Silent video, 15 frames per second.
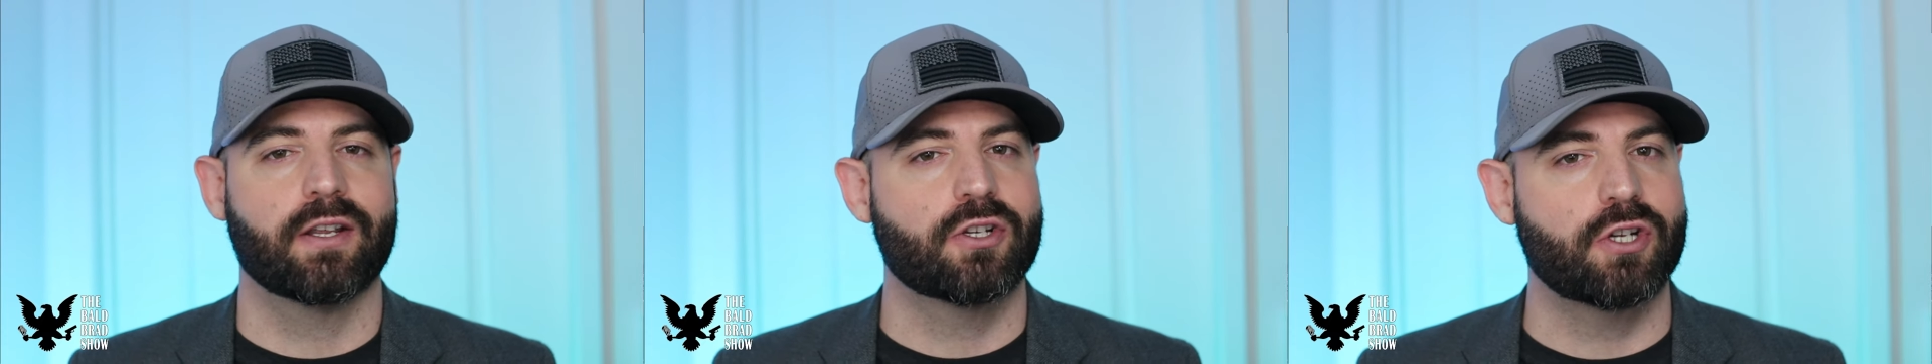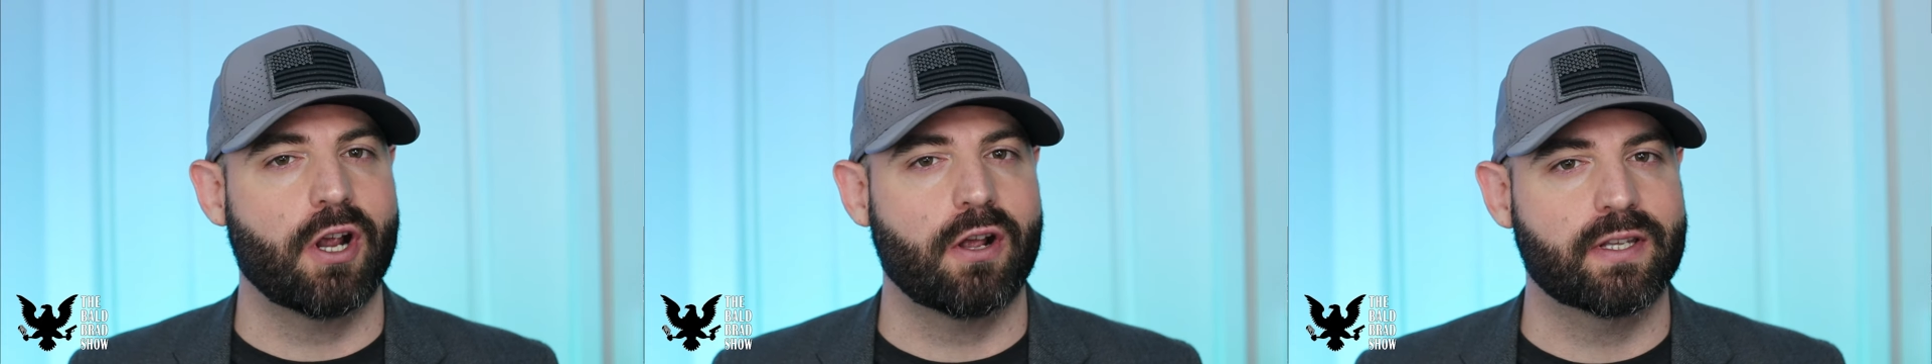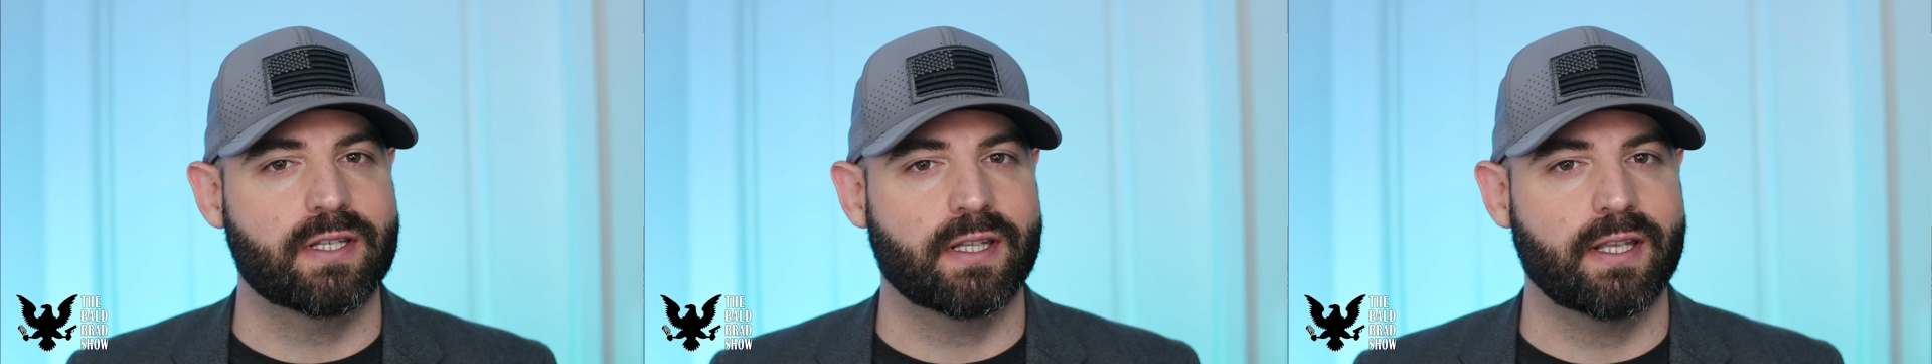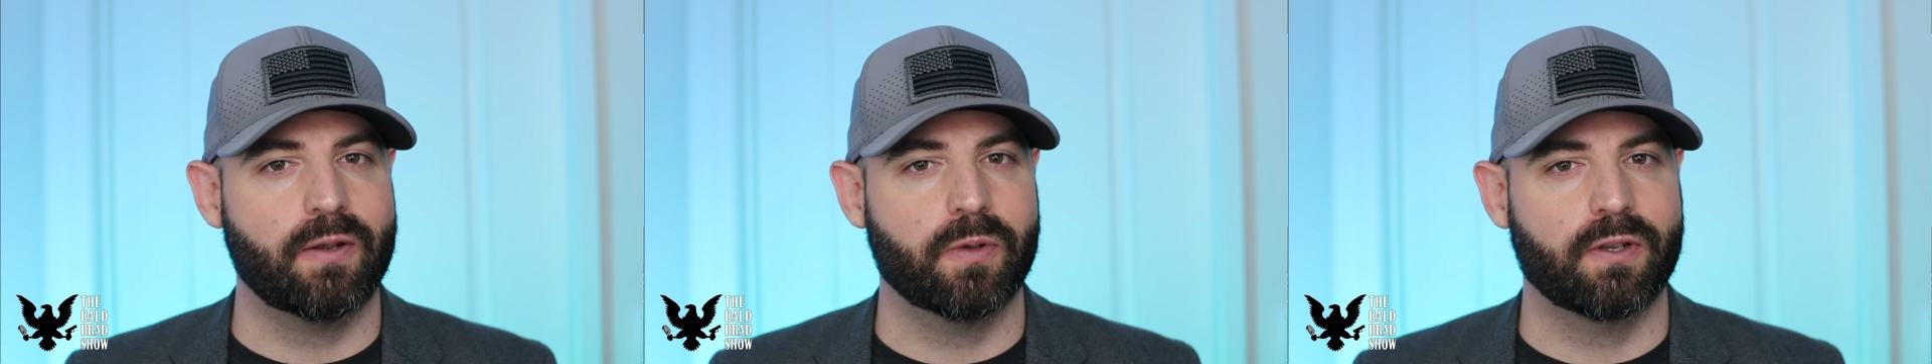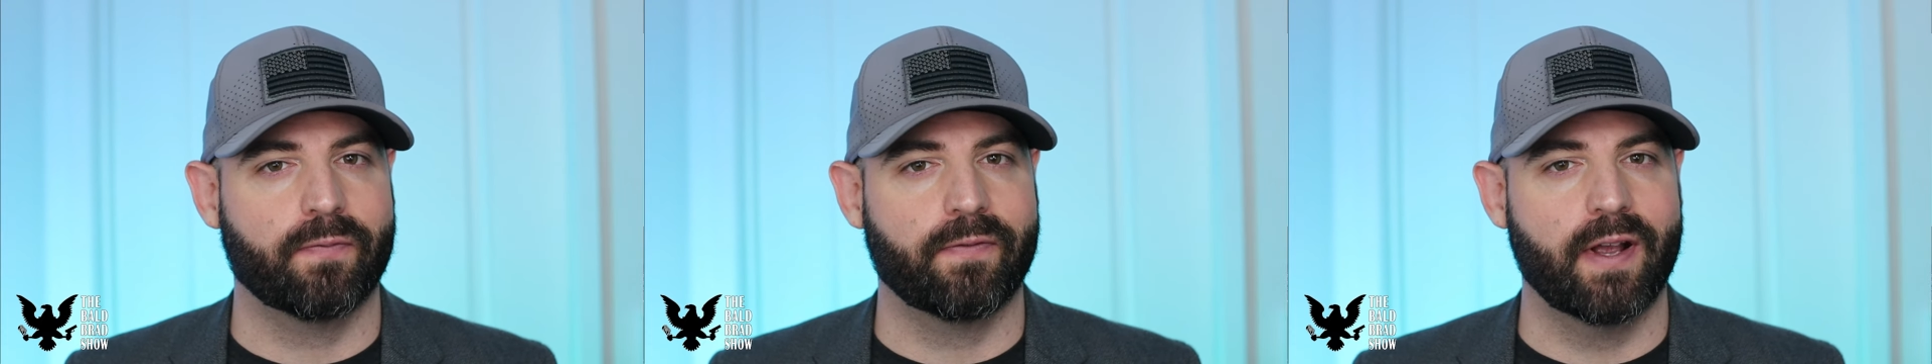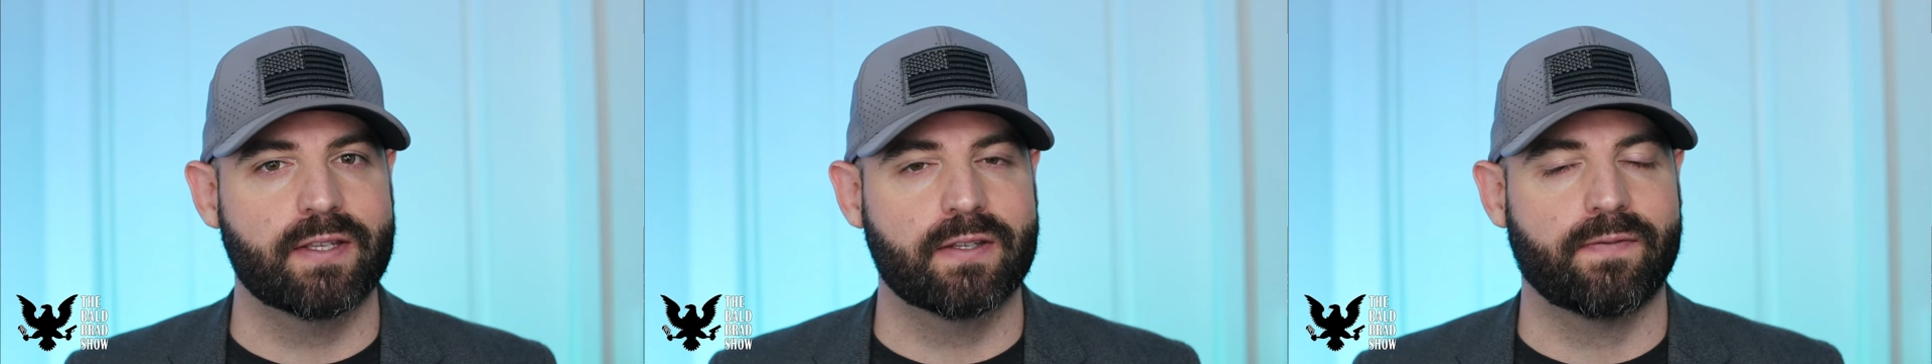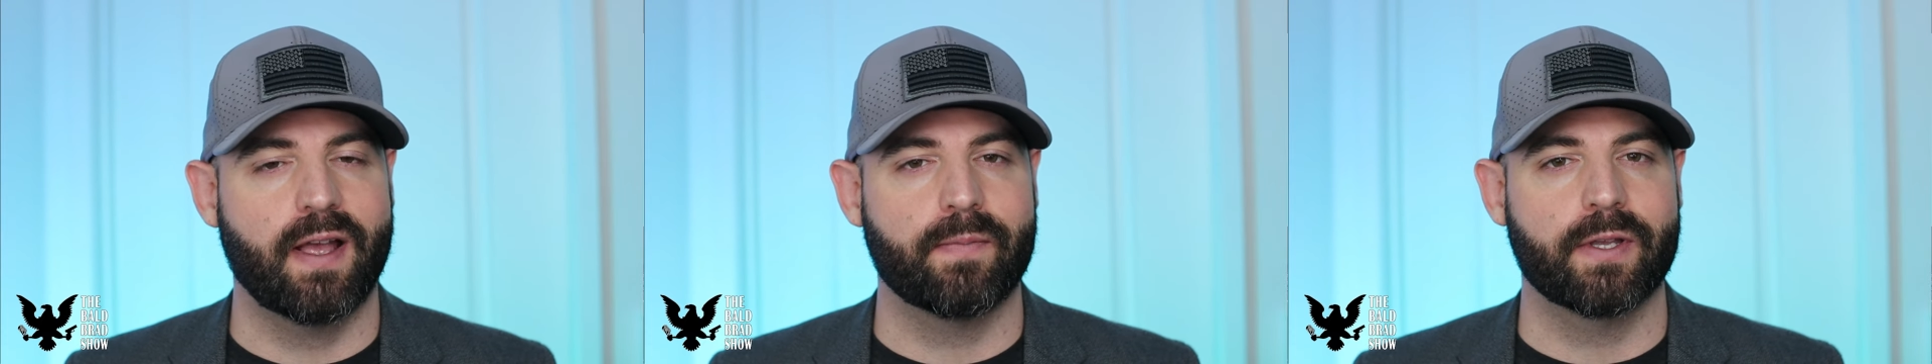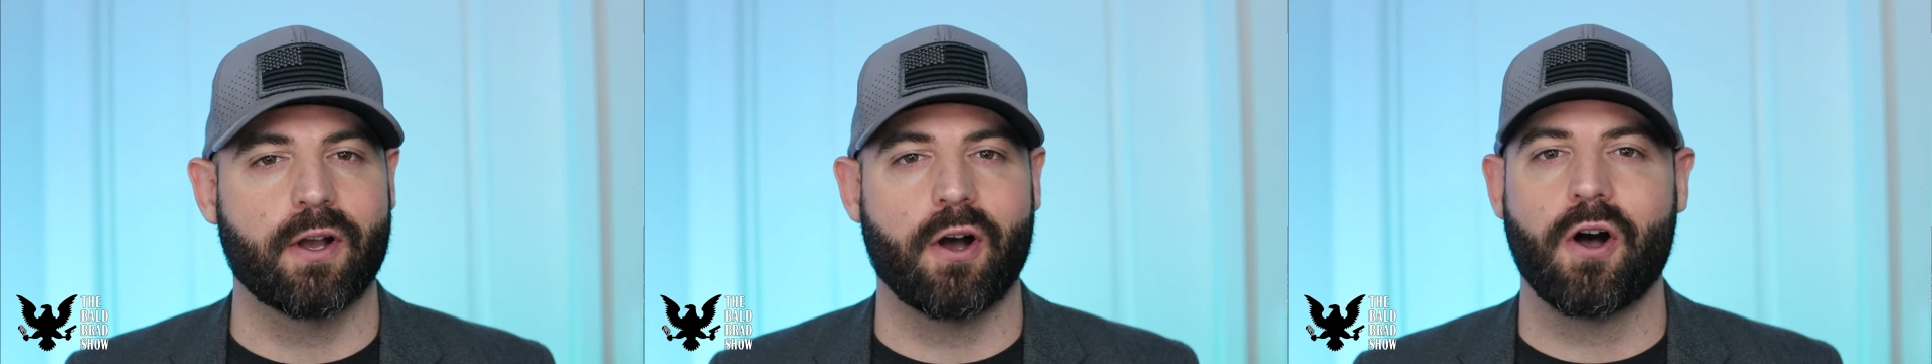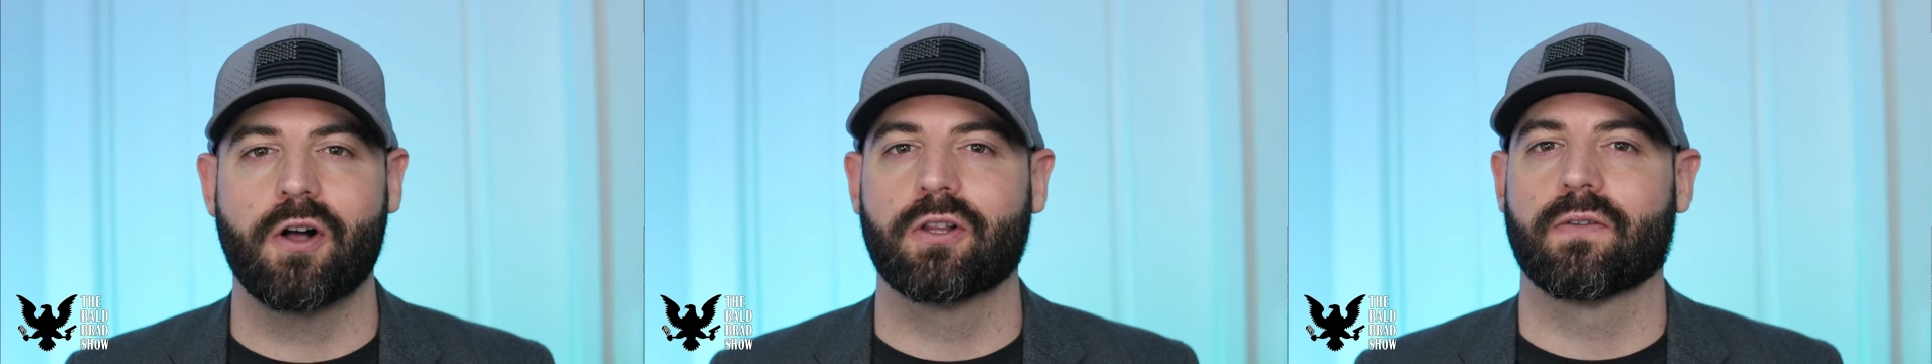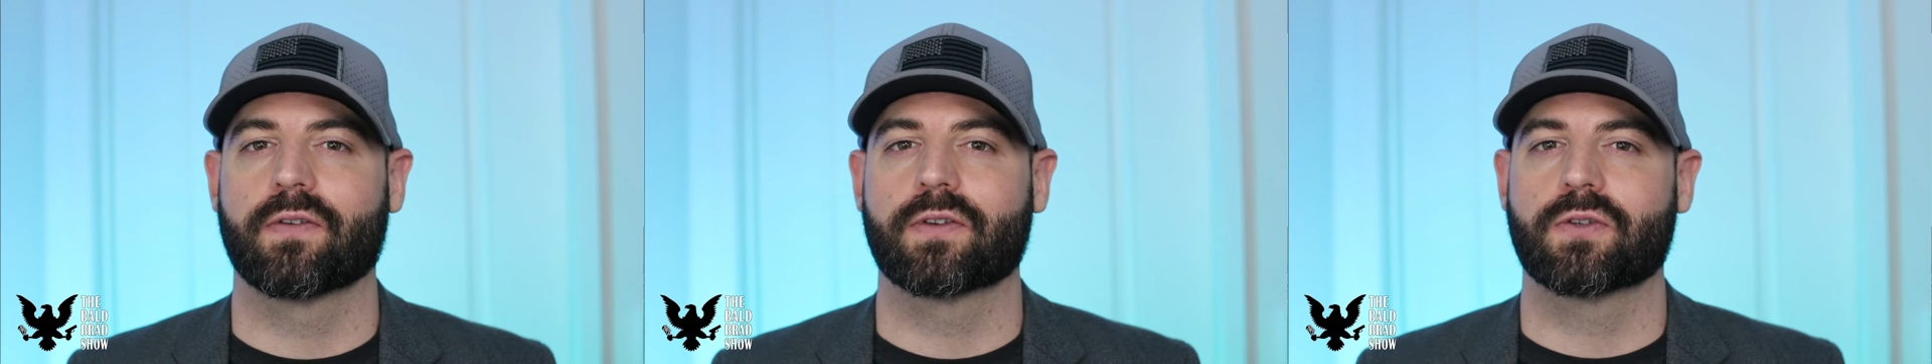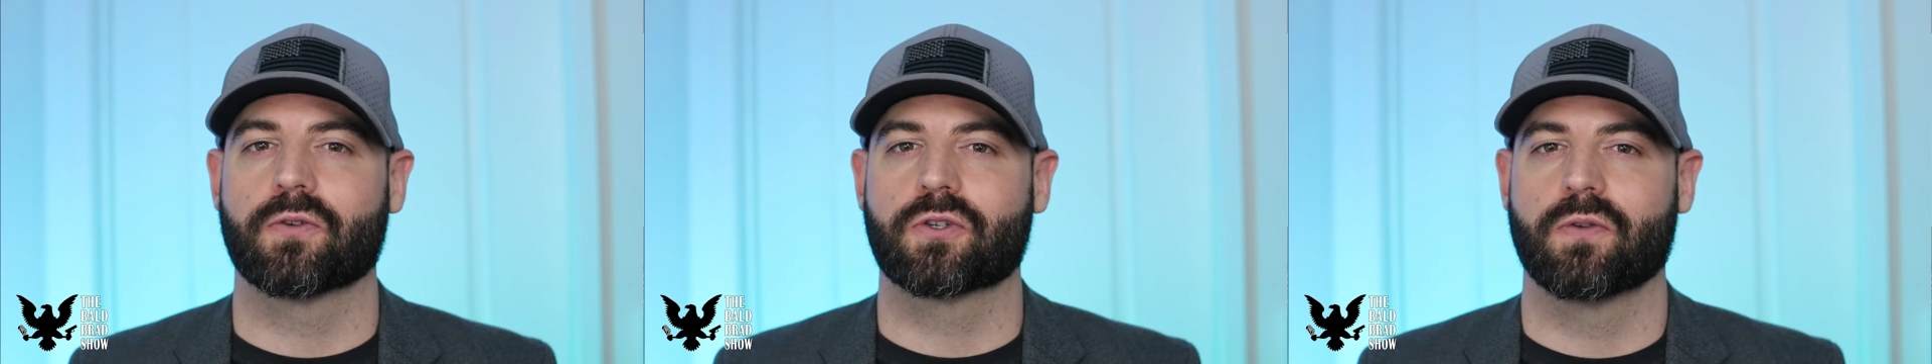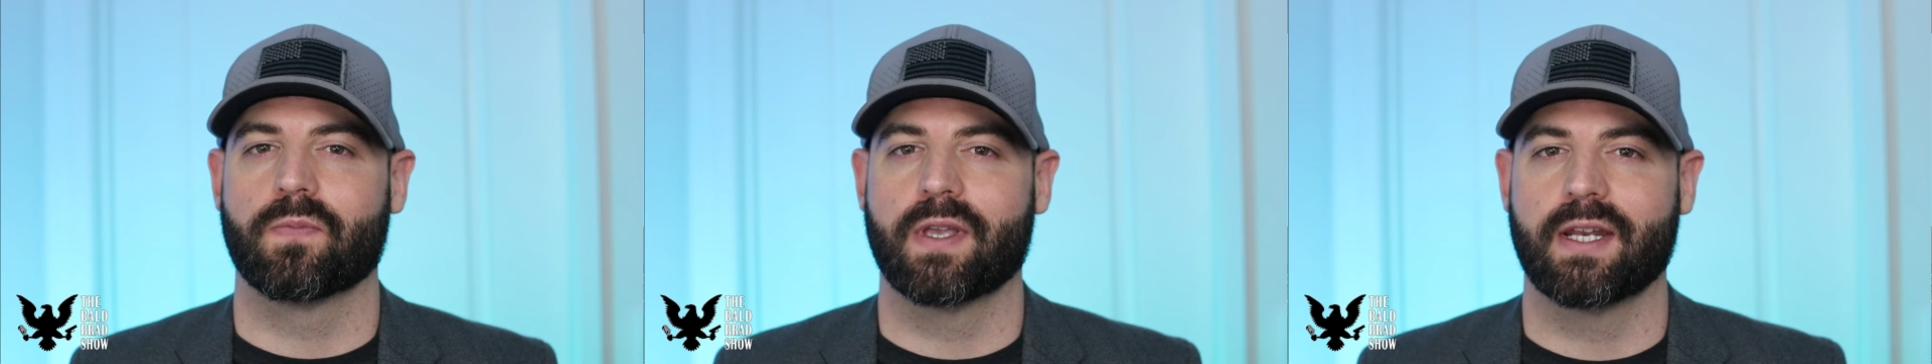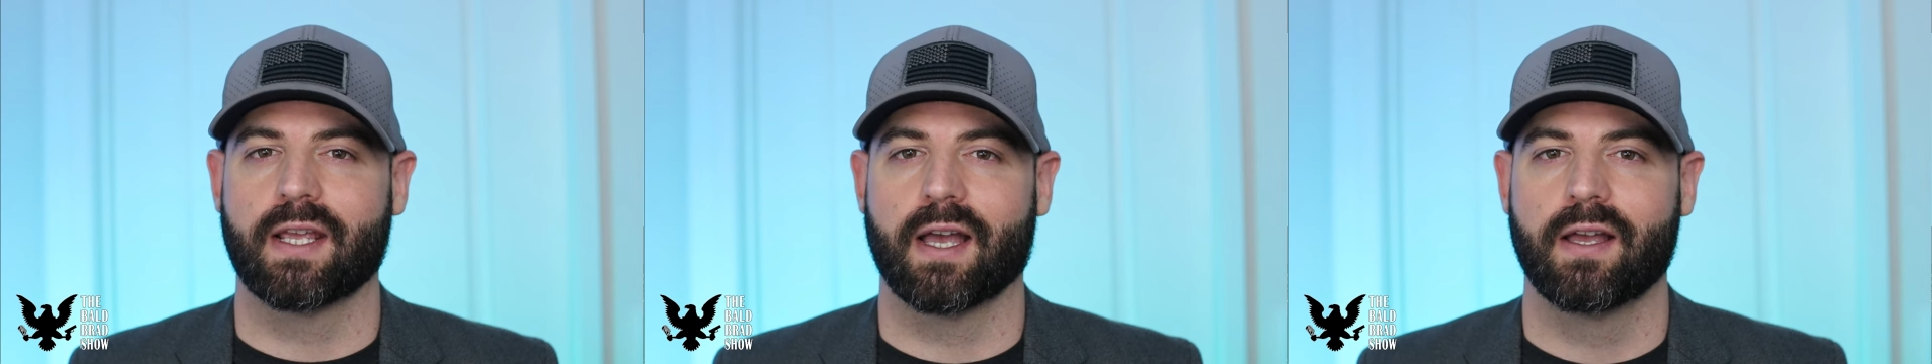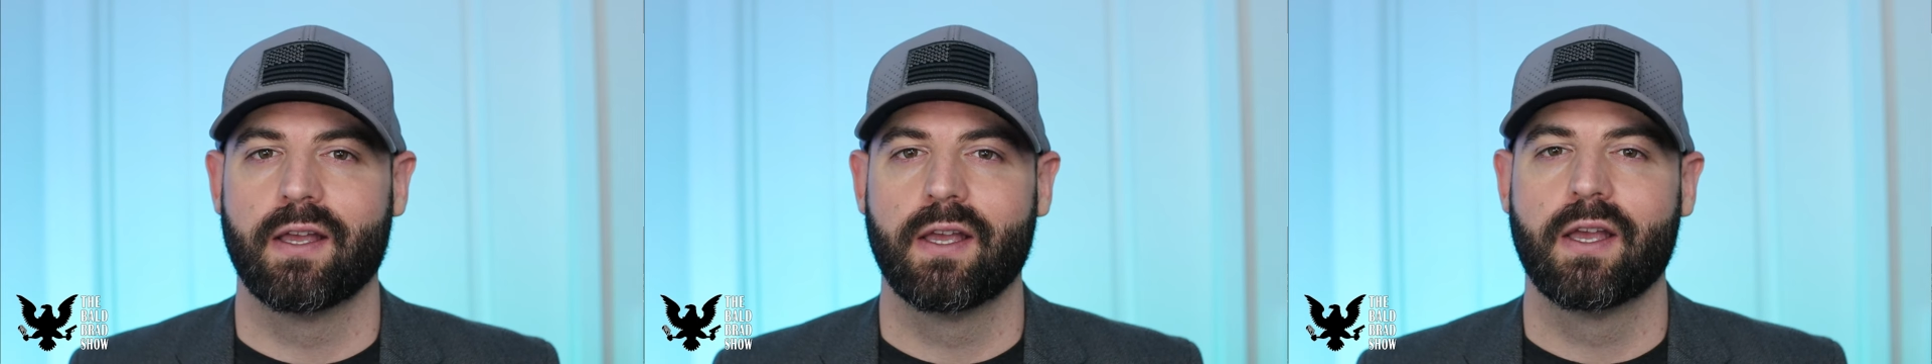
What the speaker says: Share this link with your friends and family all over social media.